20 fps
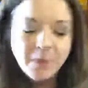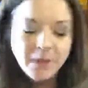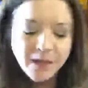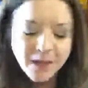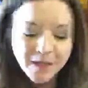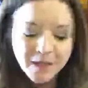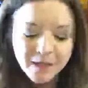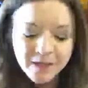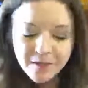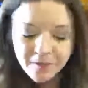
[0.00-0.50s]

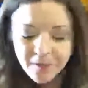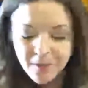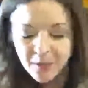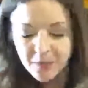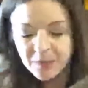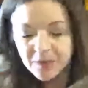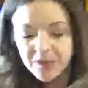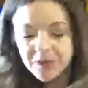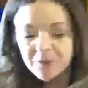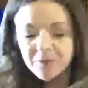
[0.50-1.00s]
because of
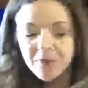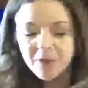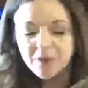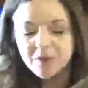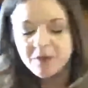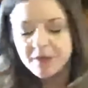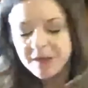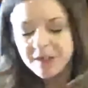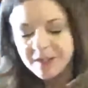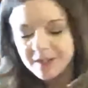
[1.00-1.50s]
the Lord's
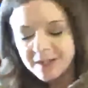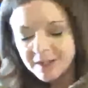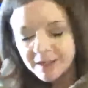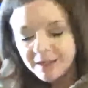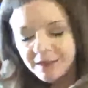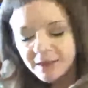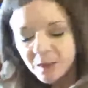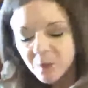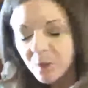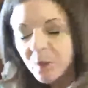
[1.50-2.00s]

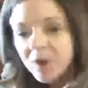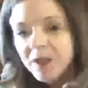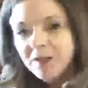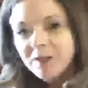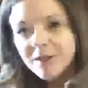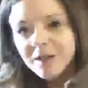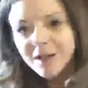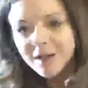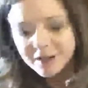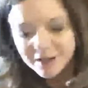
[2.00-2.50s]
mercies that
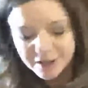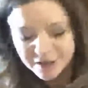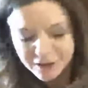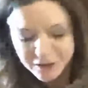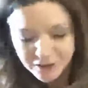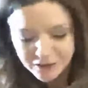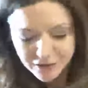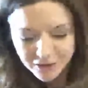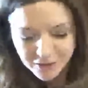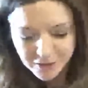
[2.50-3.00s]
we are not
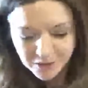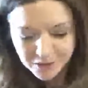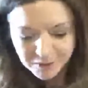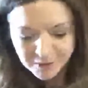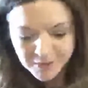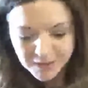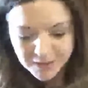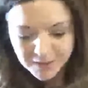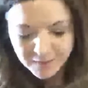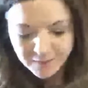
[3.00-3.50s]

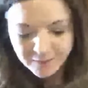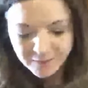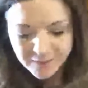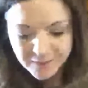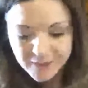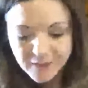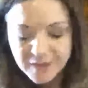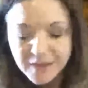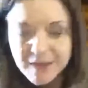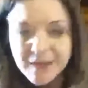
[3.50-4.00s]
consumed.
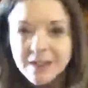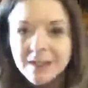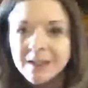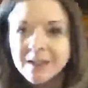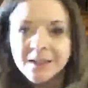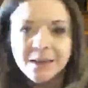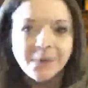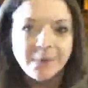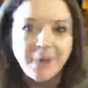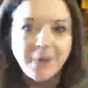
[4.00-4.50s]

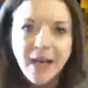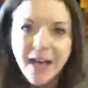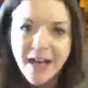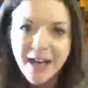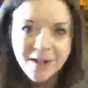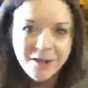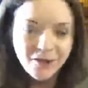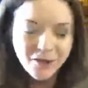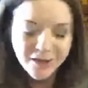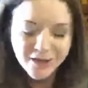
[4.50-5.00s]
His
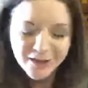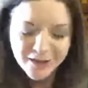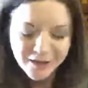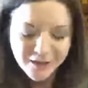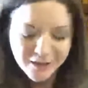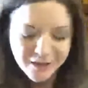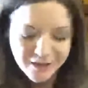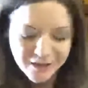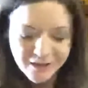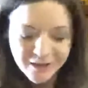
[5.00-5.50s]

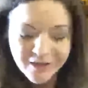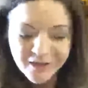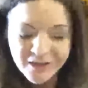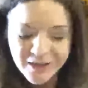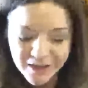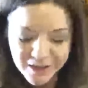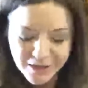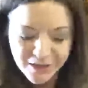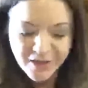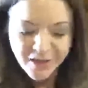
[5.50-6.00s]
compassion
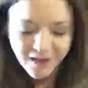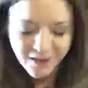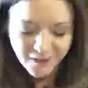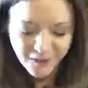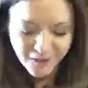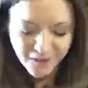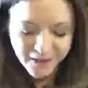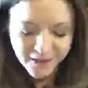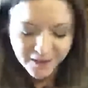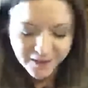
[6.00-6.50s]
does
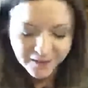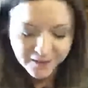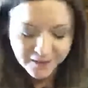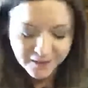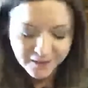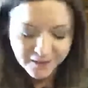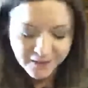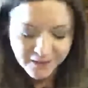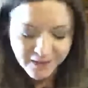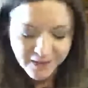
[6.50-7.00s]
not fail.
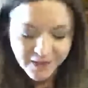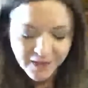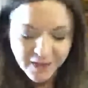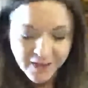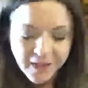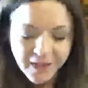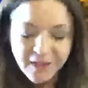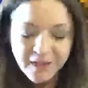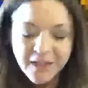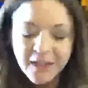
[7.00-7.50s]

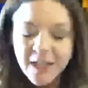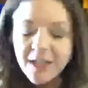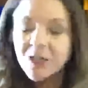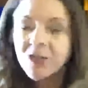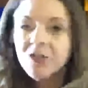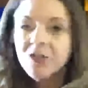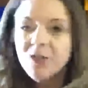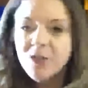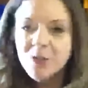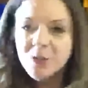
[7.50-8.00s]
They are